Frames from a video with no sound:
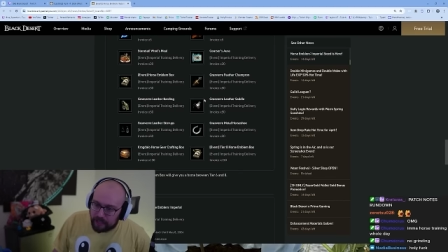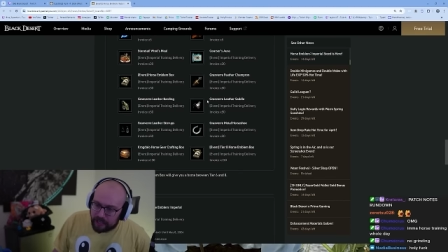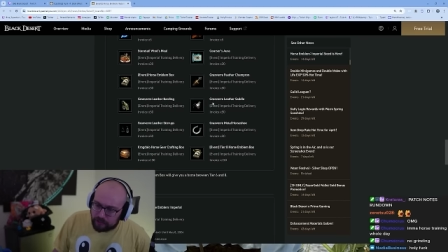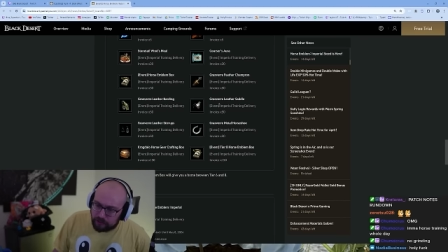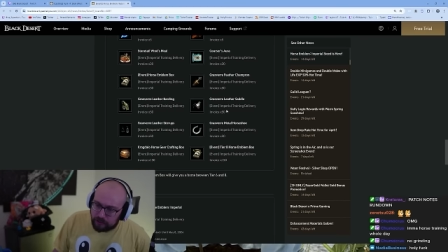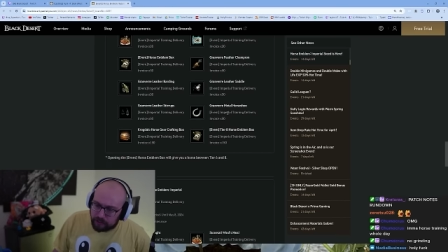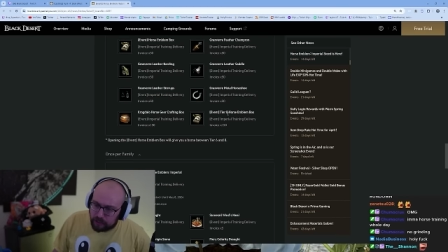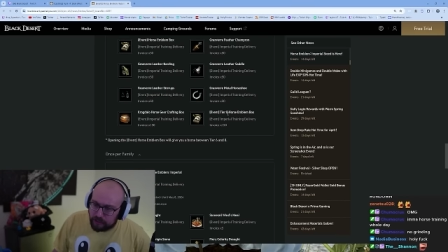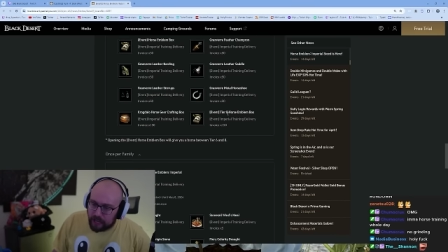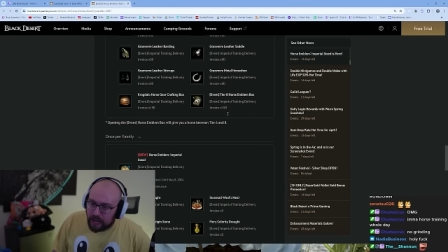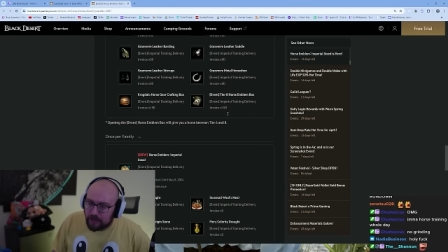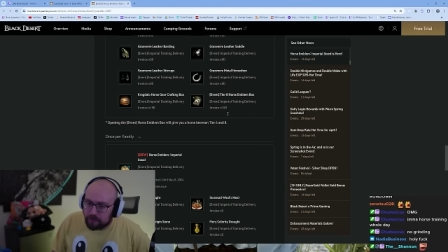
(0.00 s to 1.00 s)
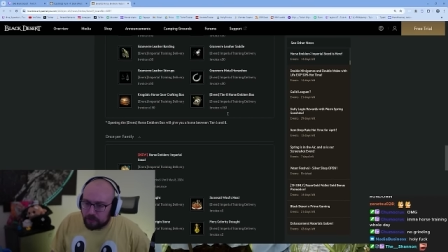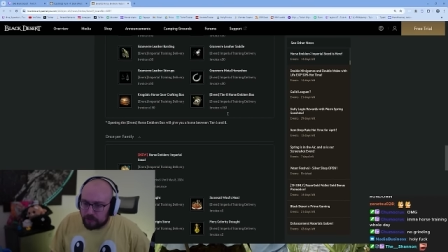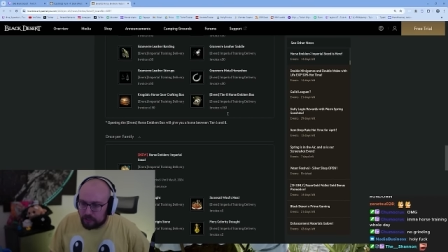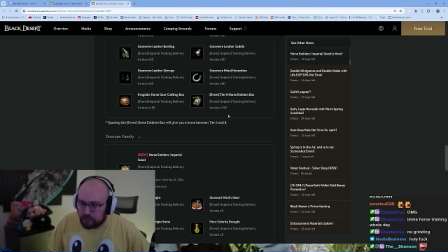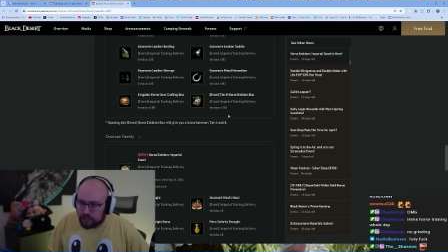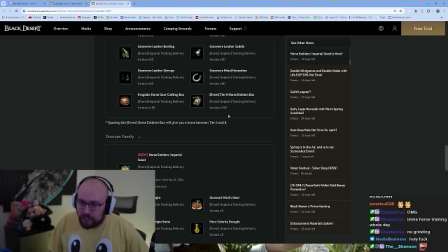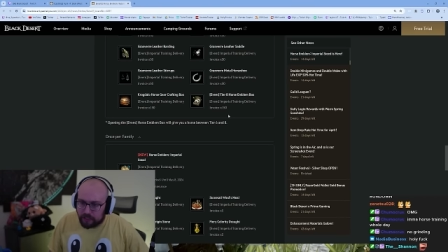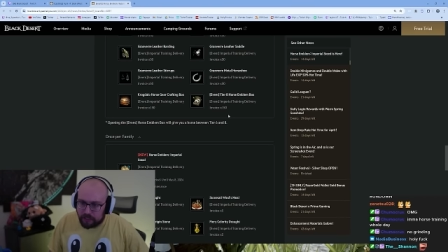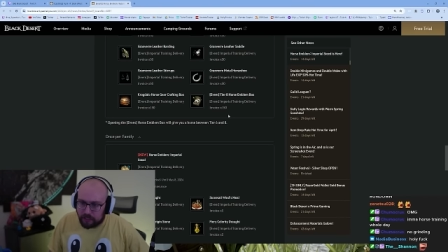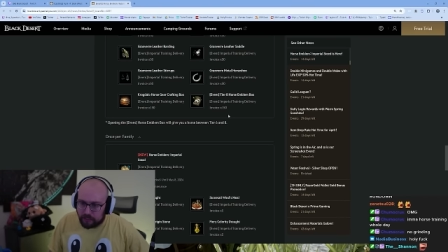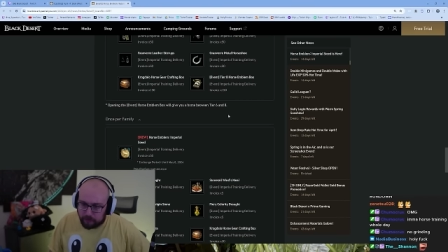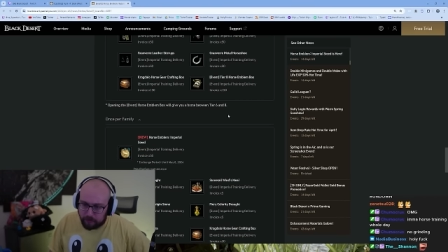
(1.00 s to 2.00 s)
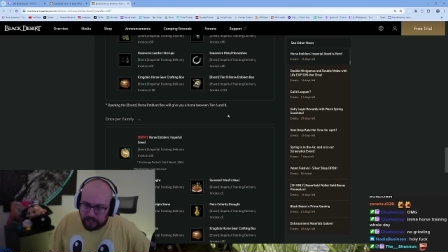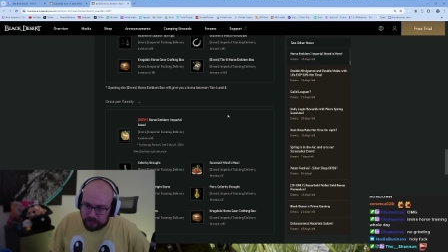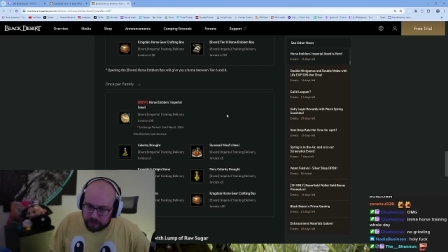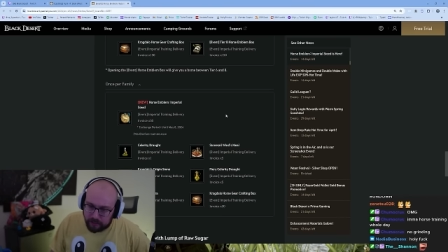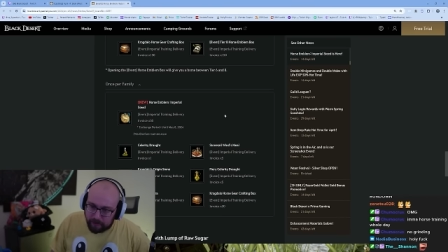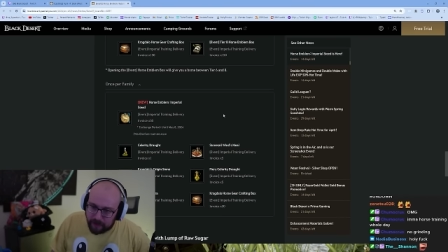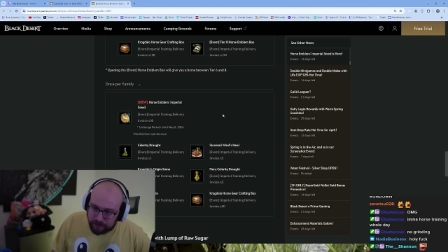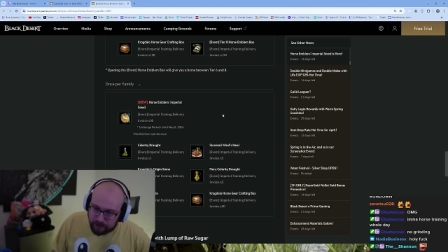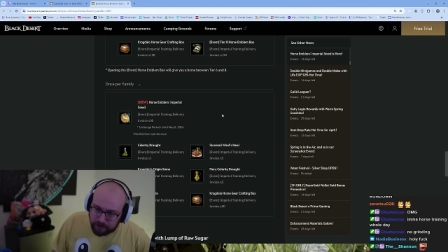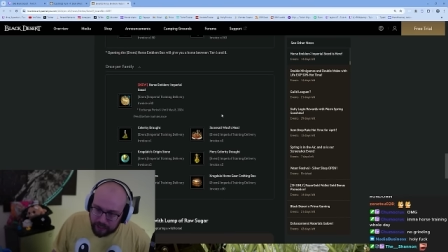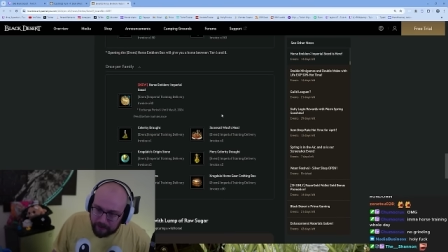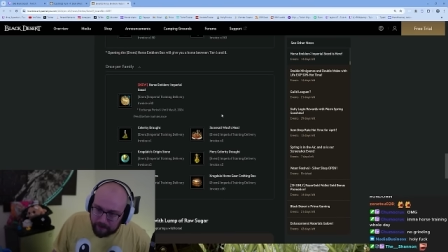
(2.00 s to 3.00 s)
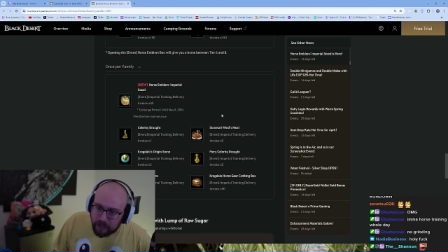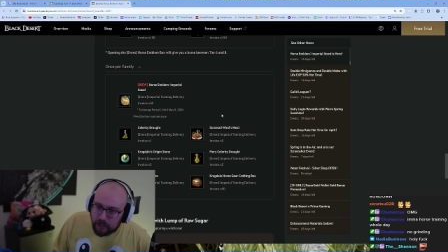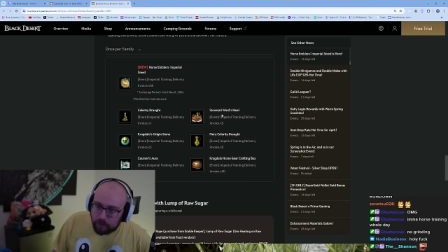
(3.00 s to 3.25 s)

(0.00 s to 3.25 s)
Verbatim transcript: so here's all the items you can exchange. That looks basically about the same.